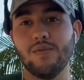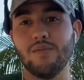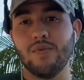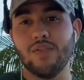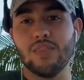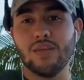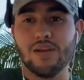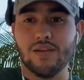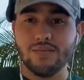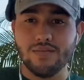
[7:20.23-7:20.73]
and
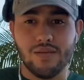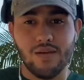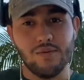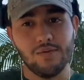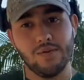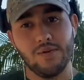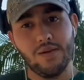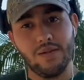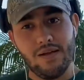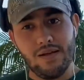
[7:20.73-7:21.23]
then I sell for
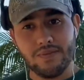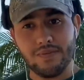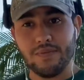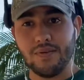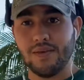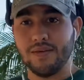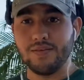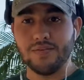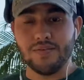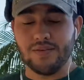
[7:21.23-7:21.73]
a laugh
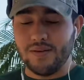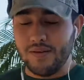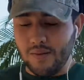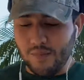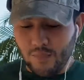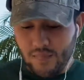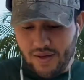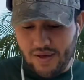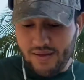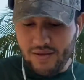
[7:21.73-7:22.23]
because here I am
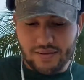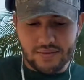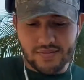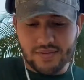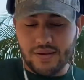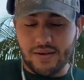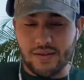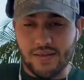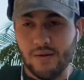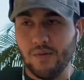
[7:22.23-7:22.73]
buying because I
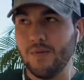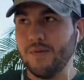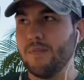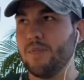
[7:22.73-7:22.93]
didn't get one.